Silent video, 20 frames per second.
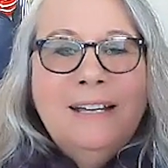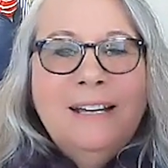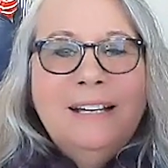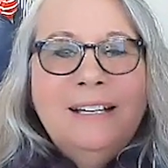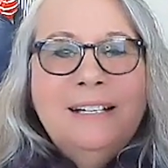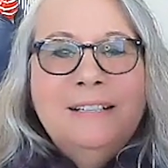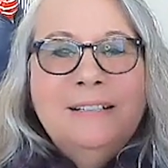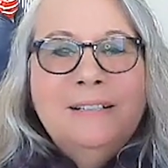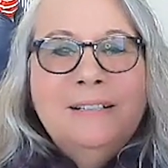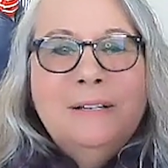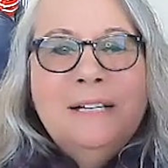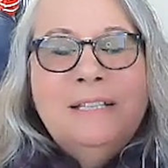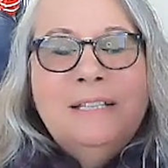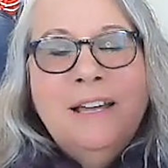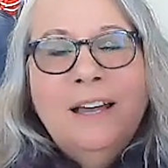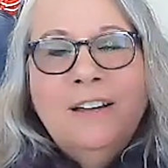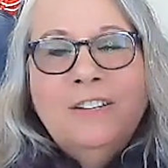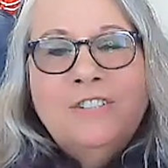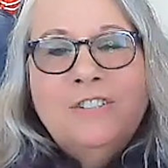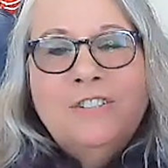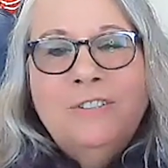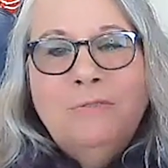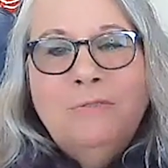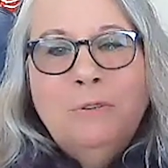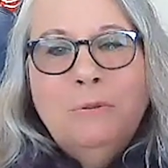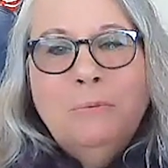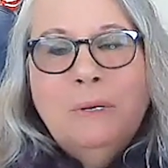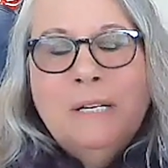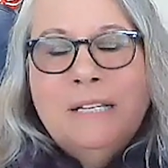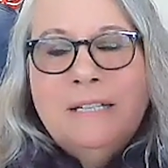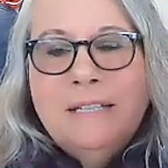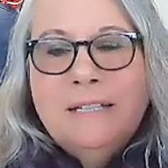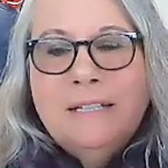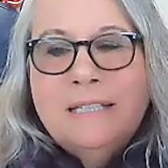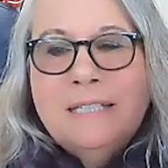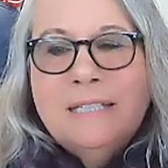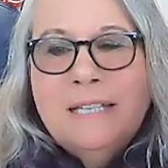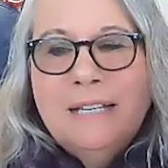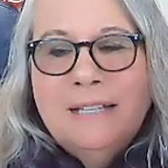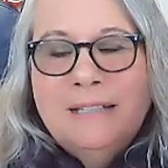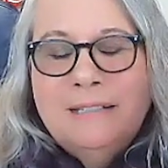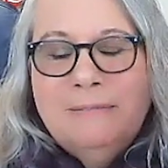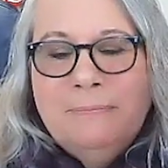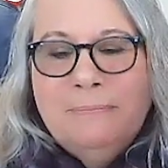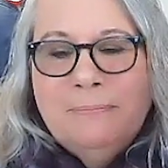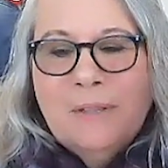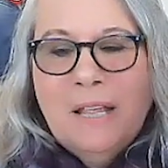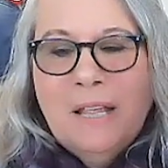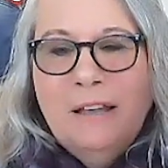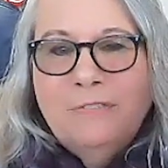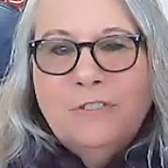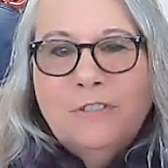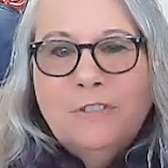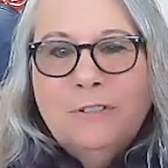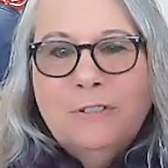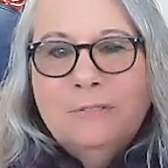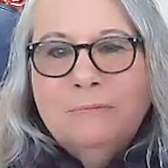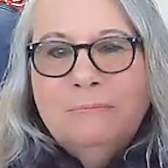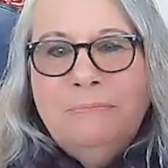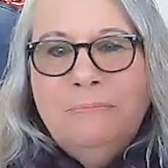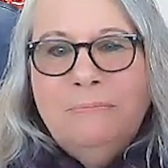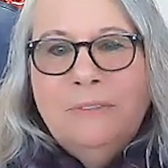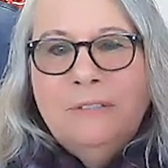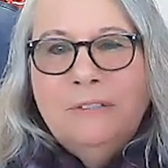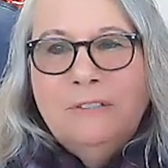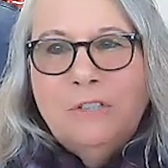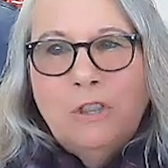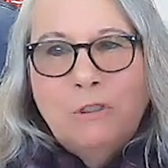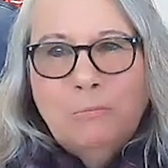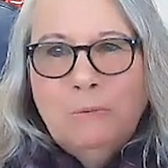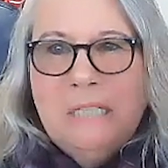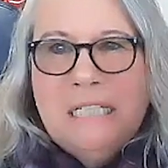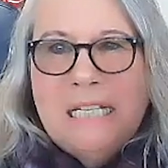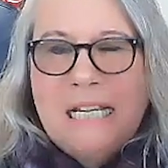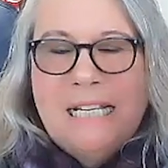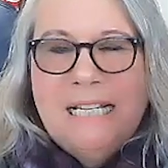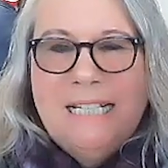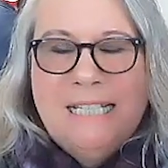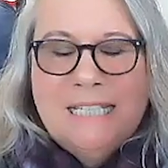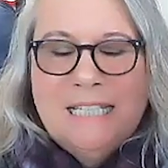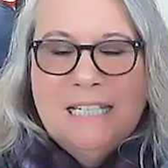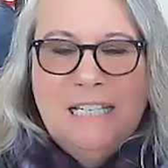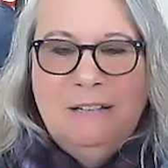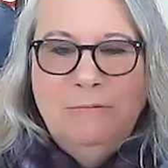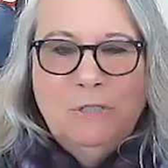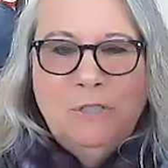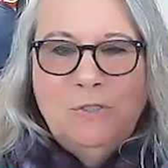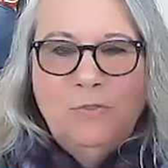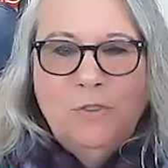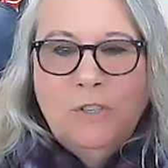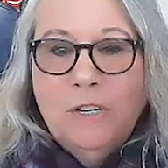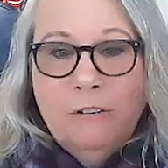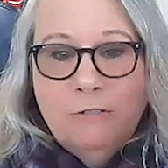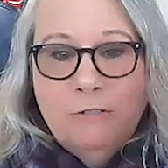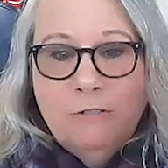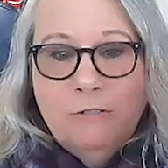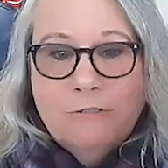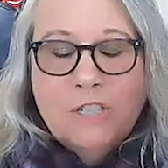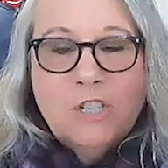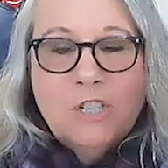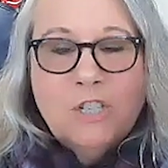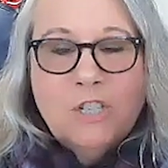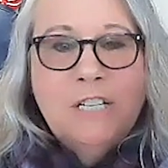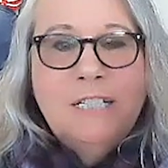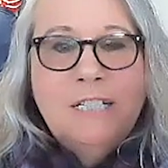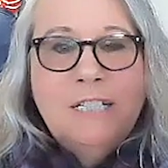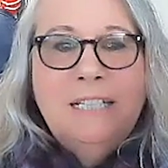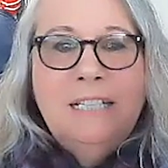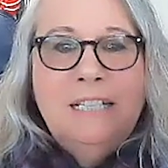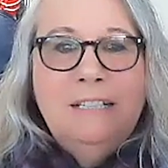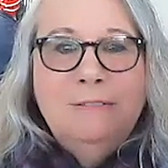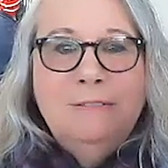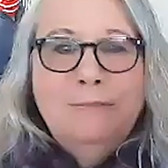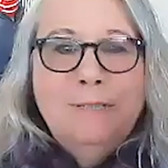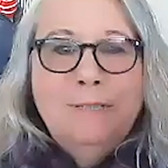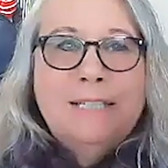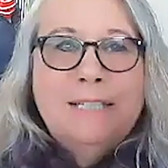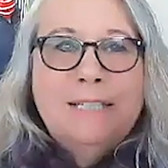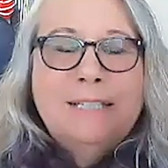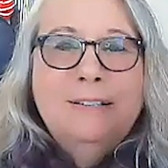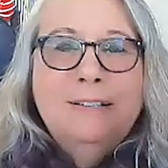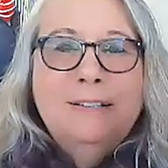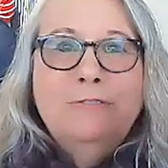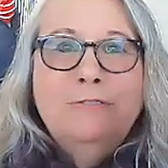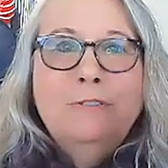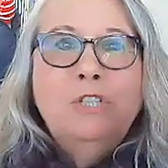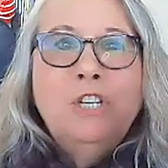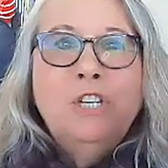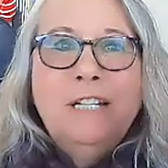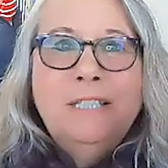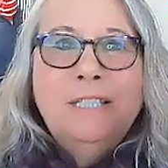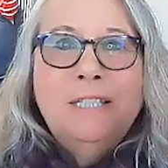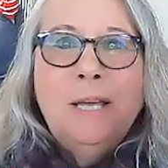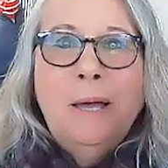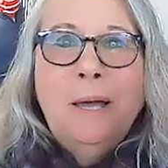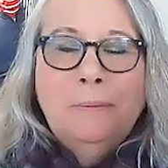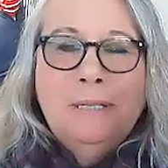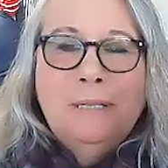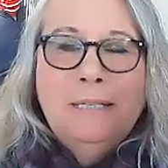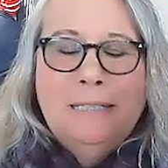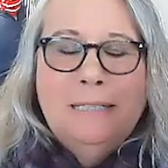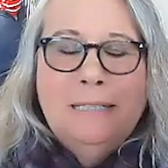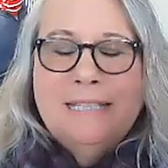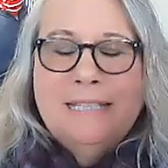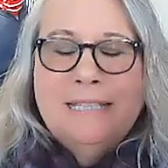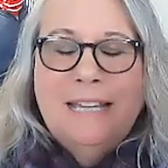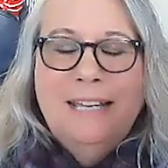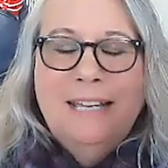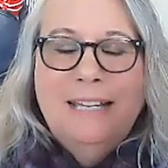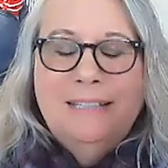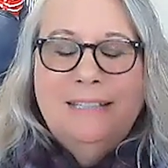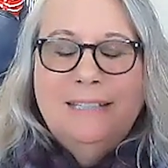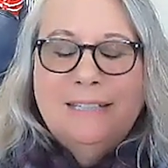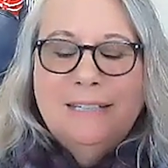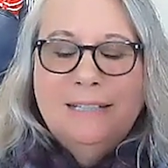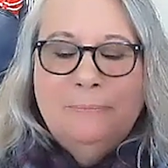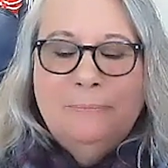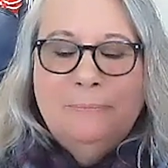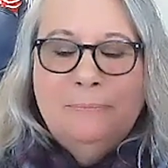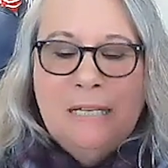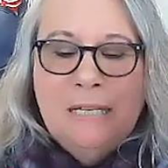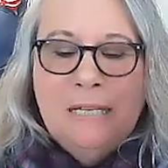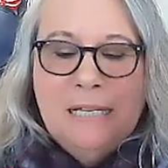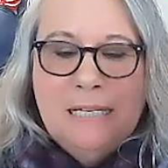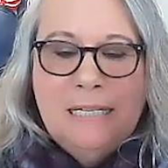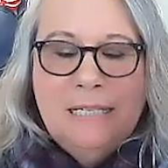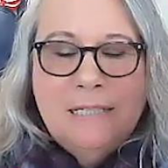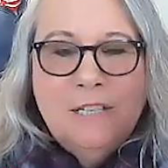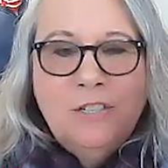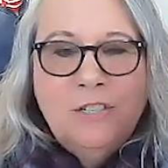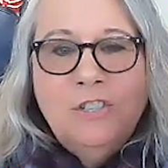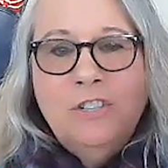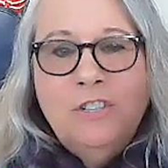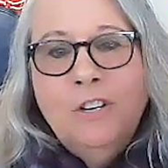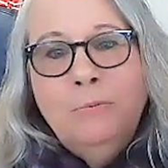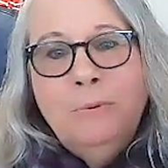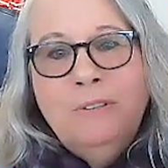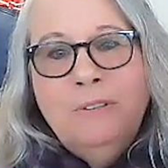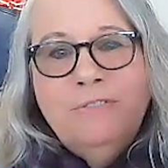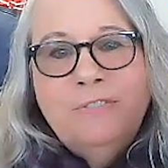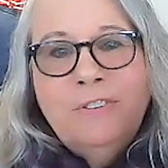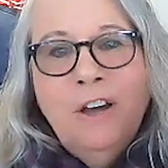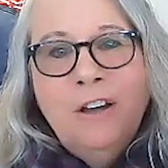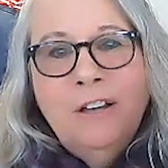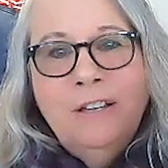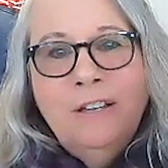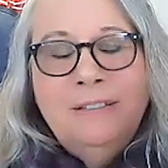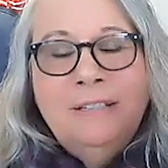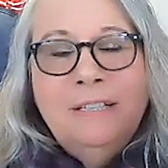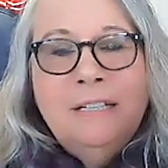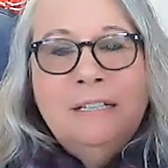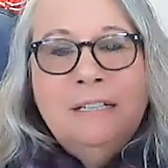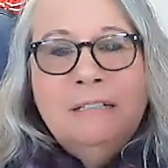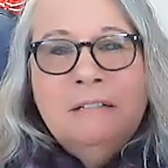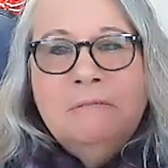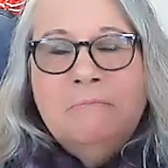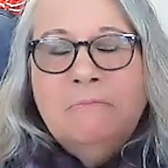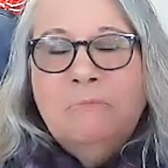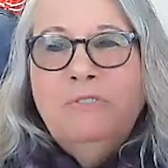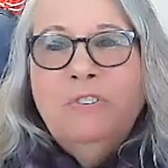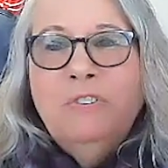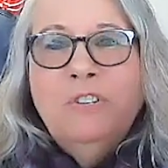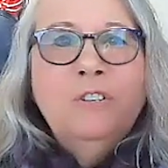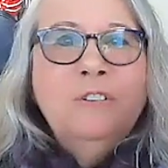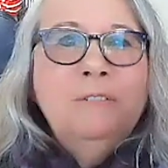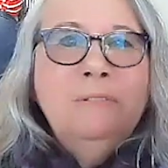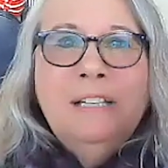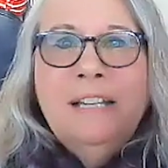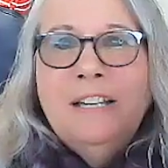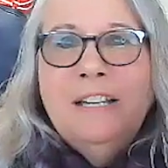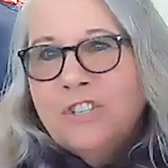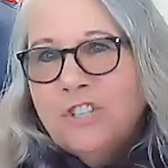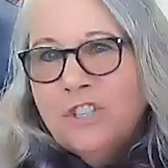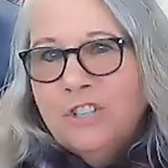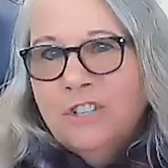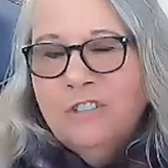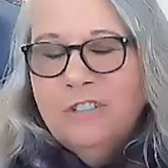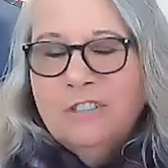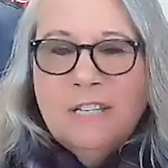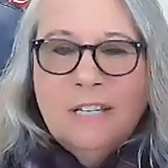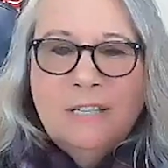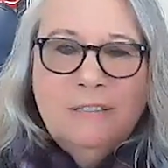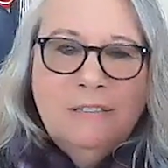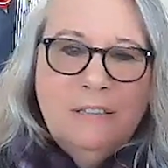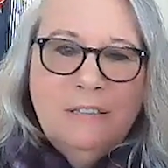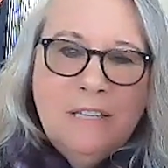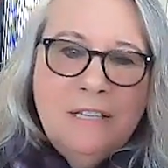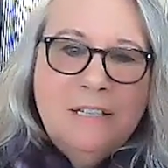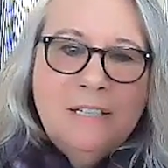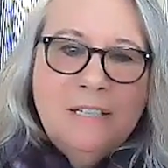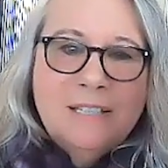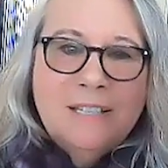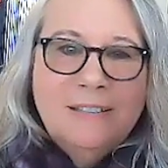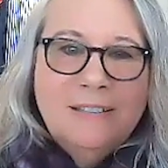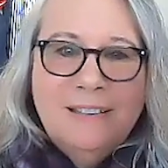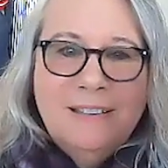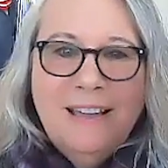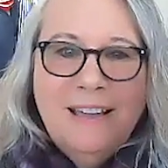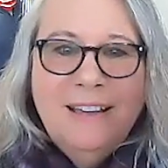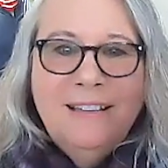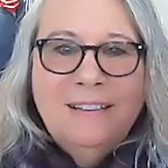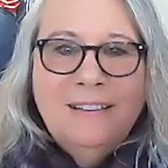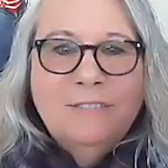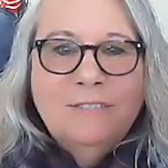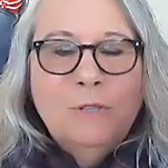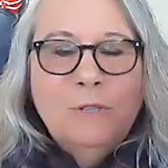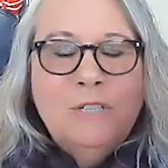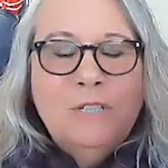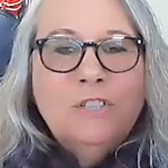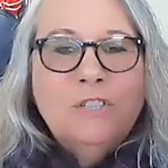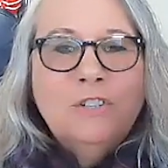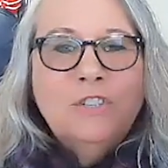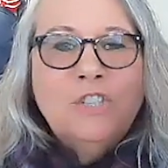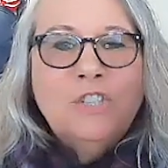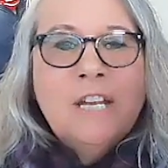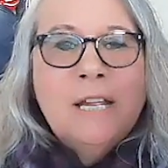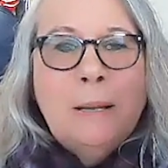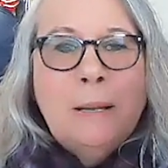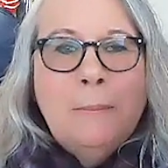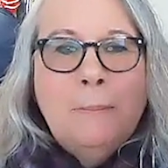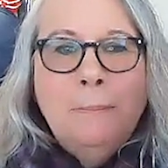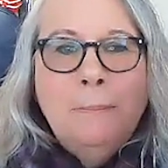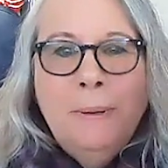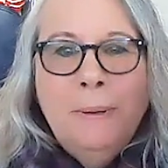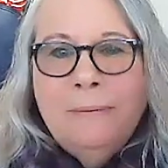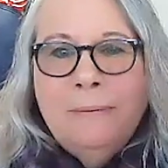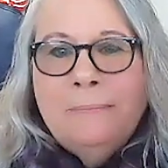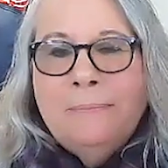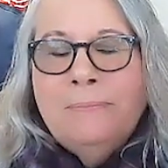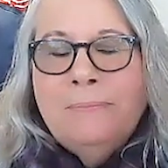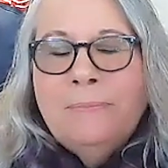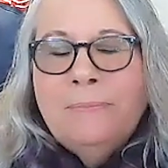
Uh, a doctor in Rwanda said after three days, and he was very frustrated. He was uh, from Johns Hopkins, and uh, he said, "You know, we've gone." We've heard lectures and this and that and research, but